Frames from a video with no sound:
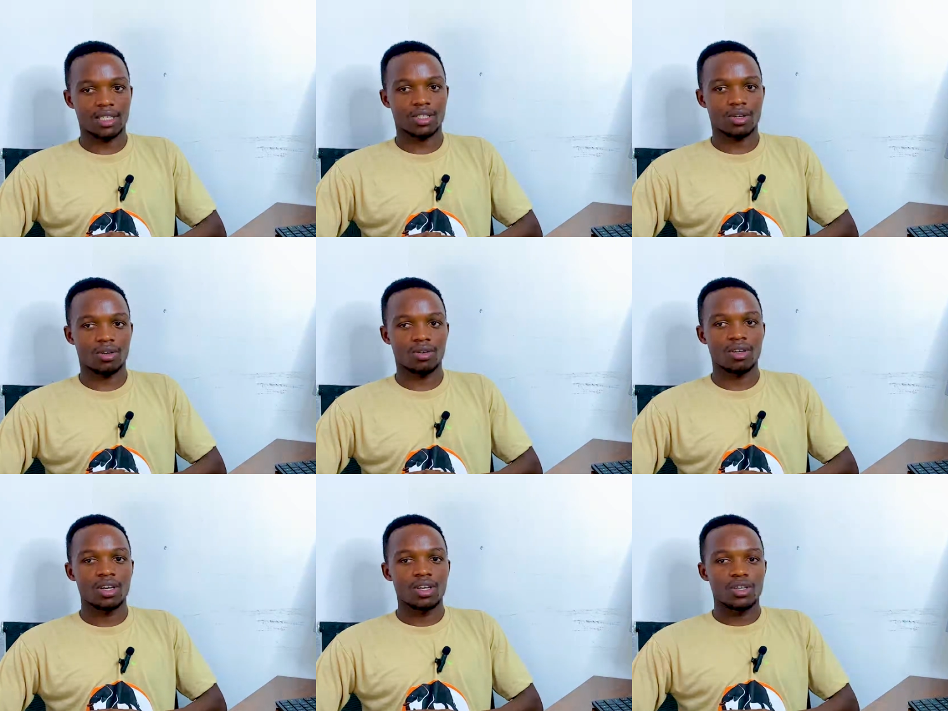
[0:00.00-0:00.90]

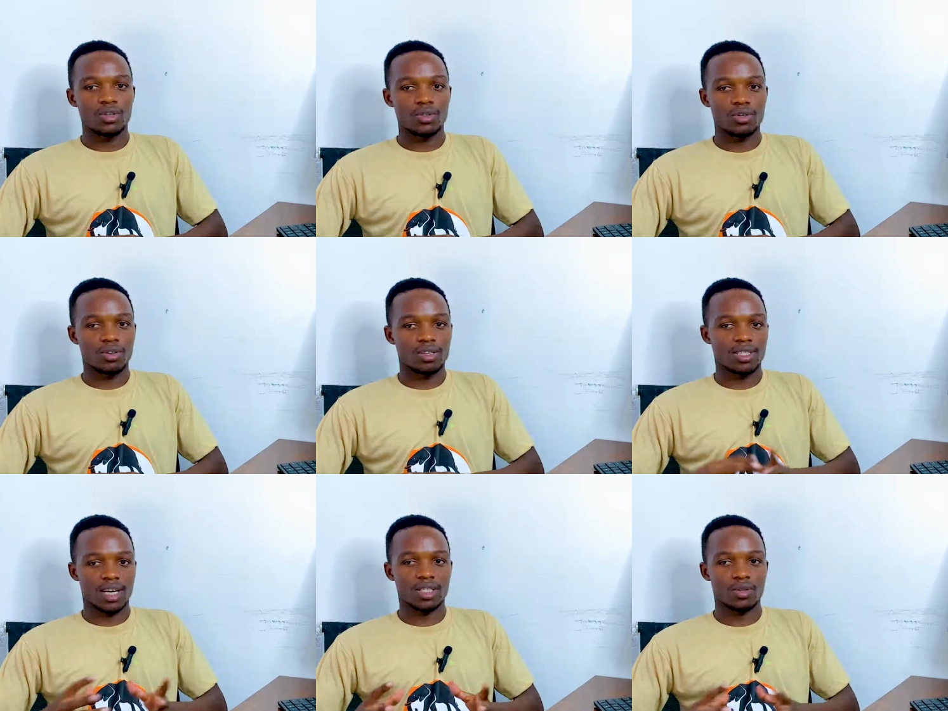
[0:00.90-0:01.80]
So you
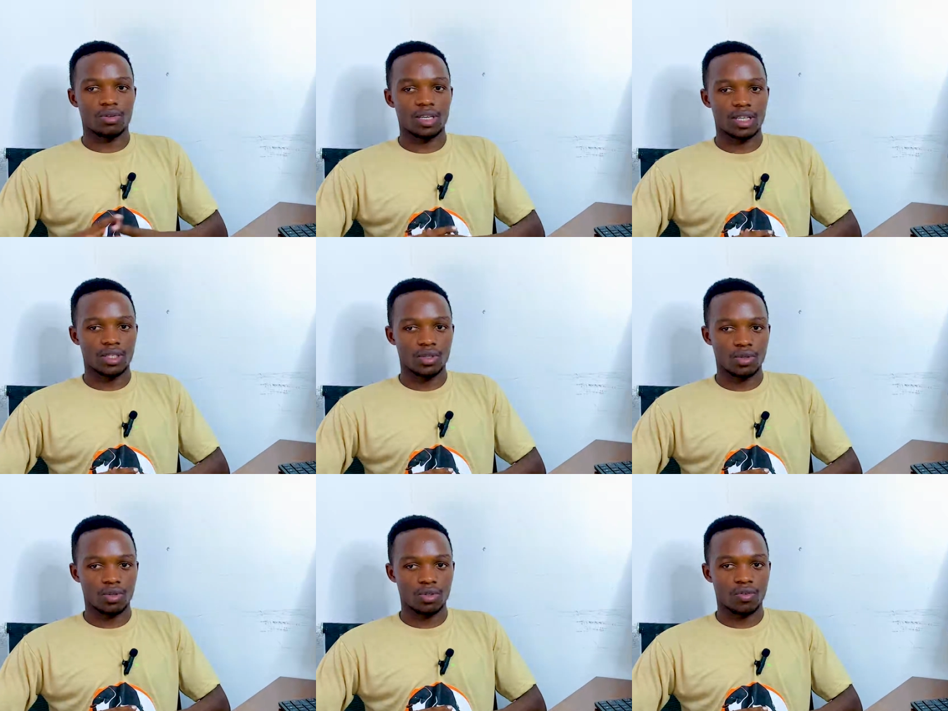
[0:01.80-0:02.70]
don't just need
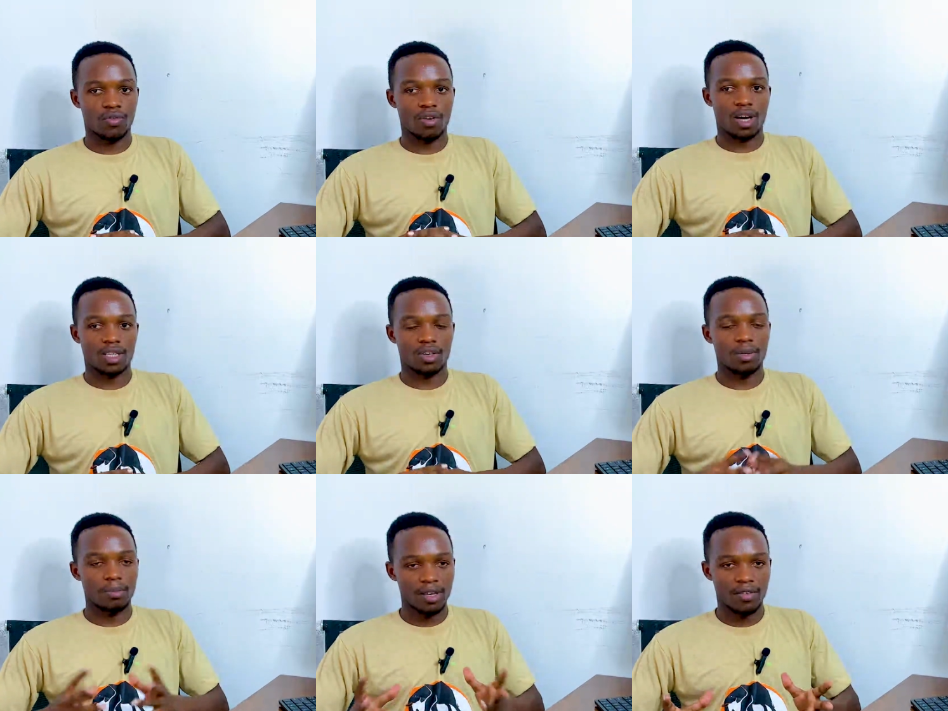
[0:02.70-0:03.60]
to focus
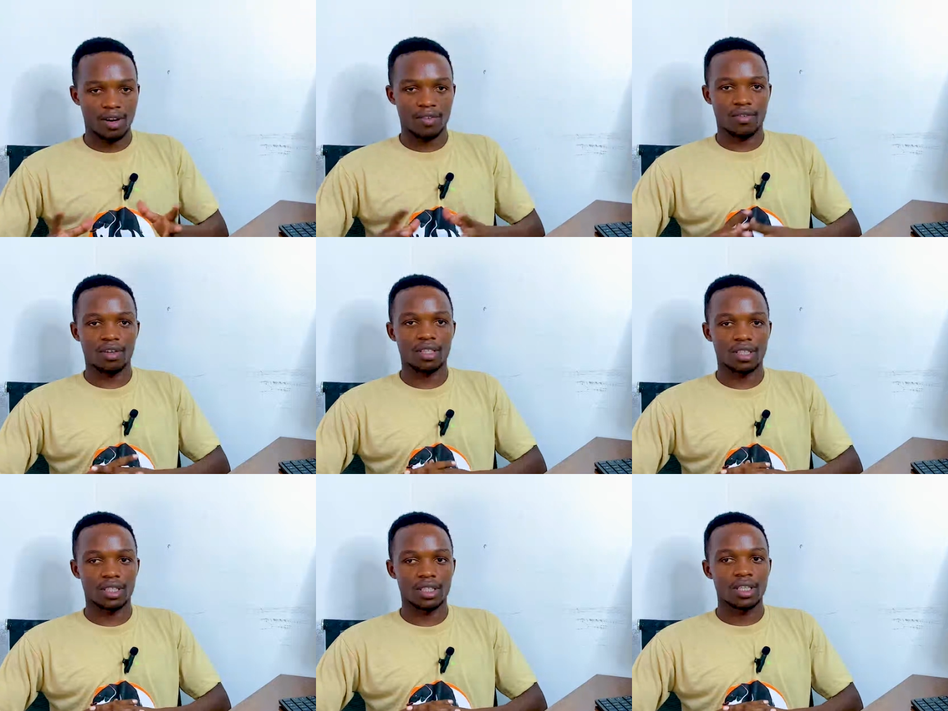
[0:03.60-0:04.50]
on big five
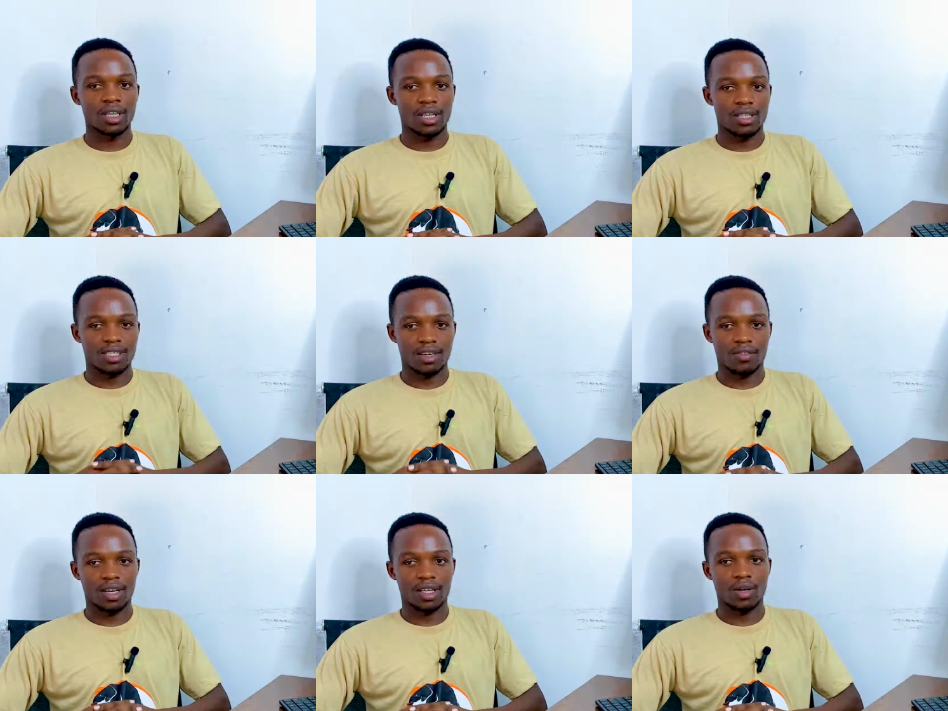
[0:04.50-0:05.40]
only in the
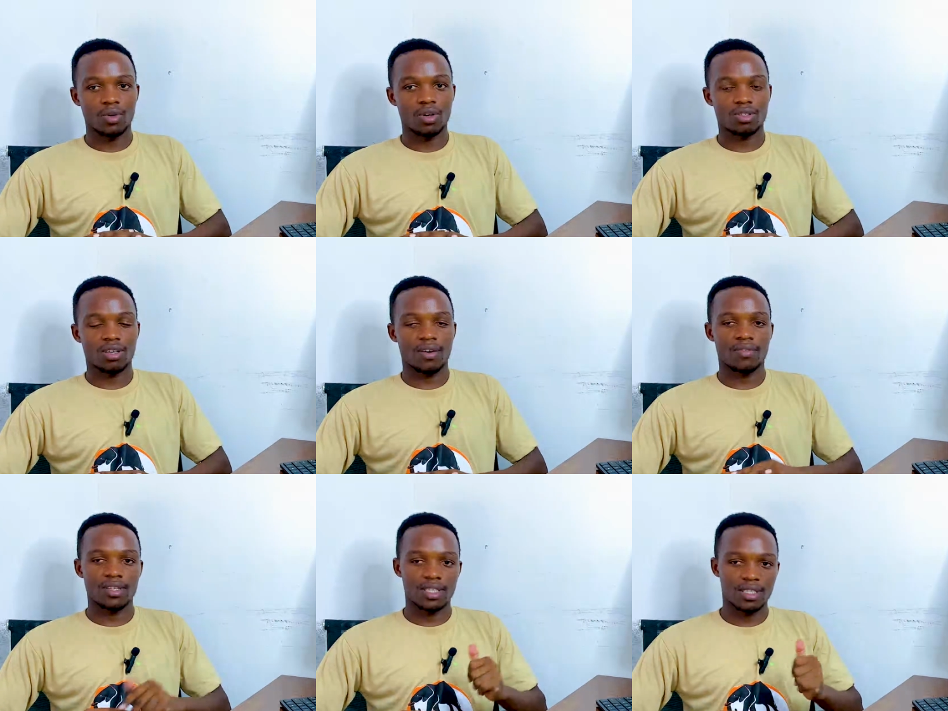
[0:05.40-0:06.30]
savannah. We also
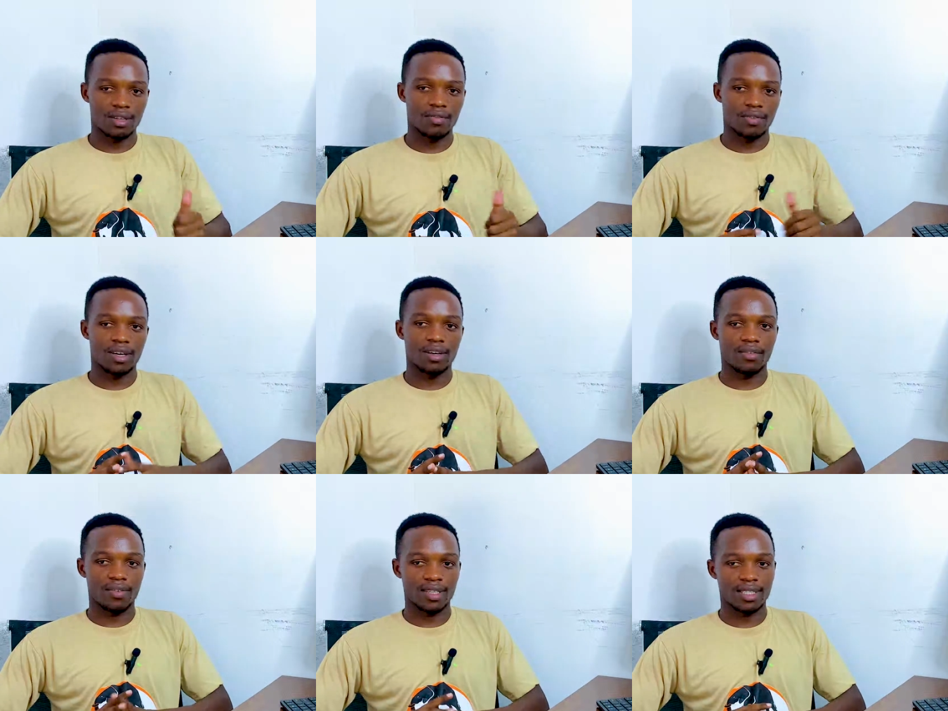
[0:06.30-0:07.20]
have this
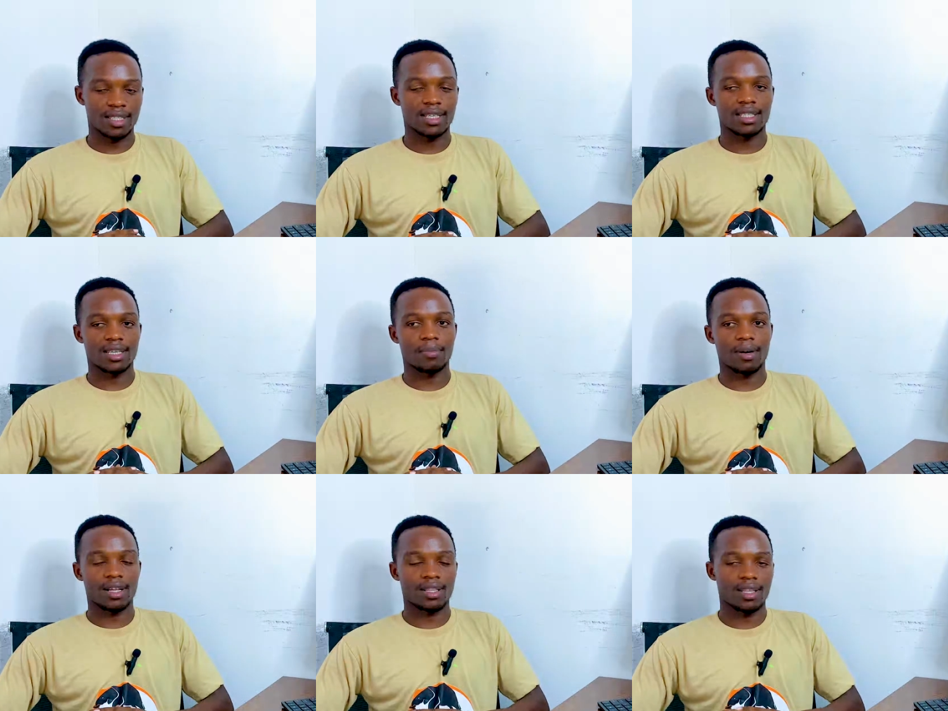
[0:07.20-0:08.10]
very fascinating,
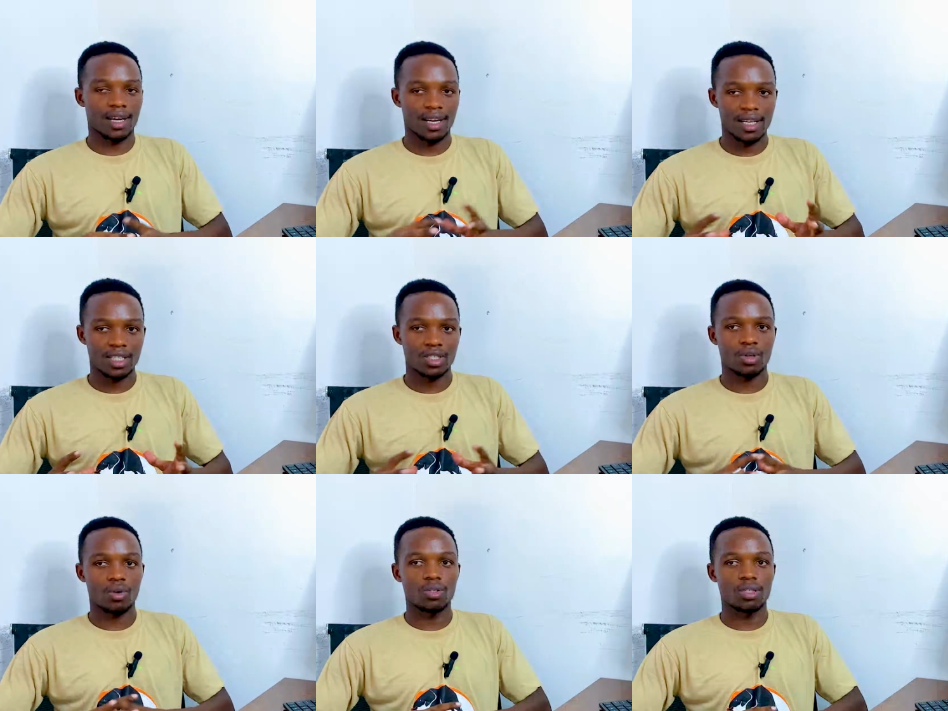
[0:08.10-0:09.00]
but they are less
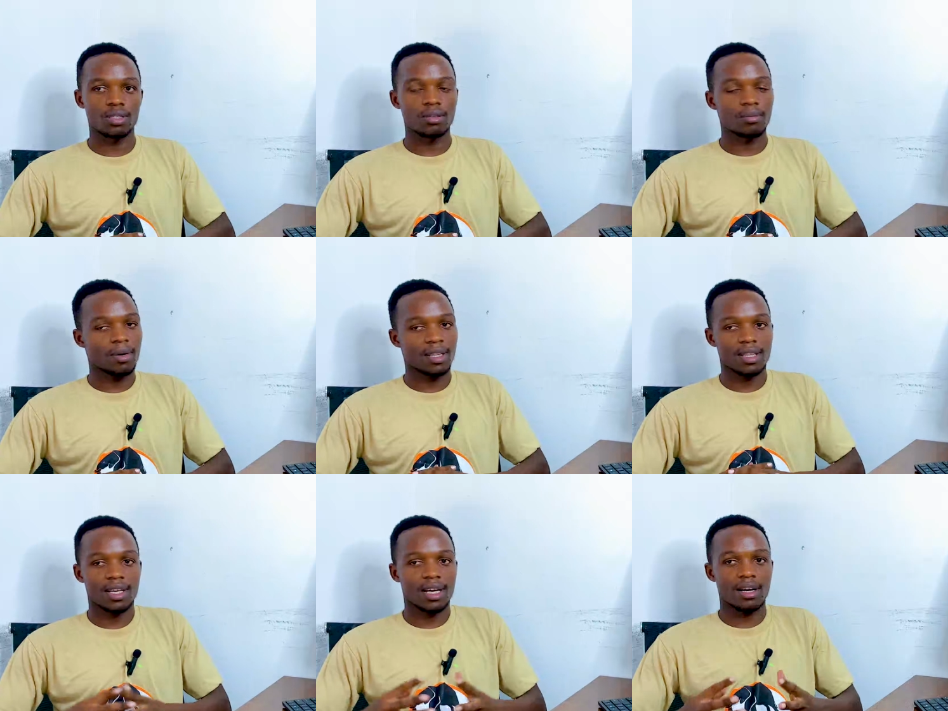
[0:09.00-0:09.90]
known,
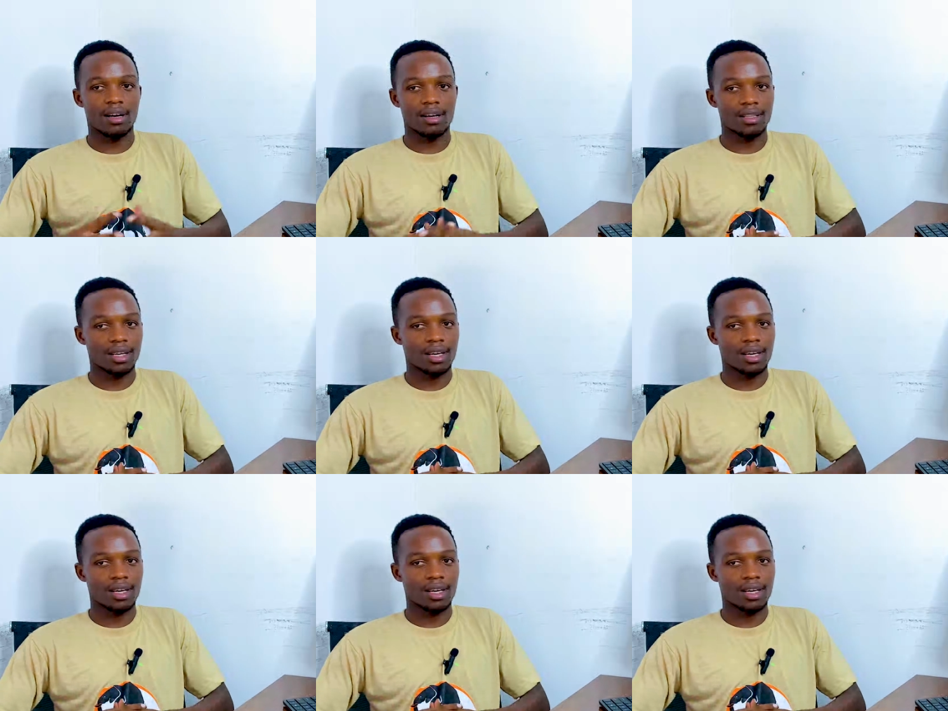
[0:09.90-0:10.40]
but they are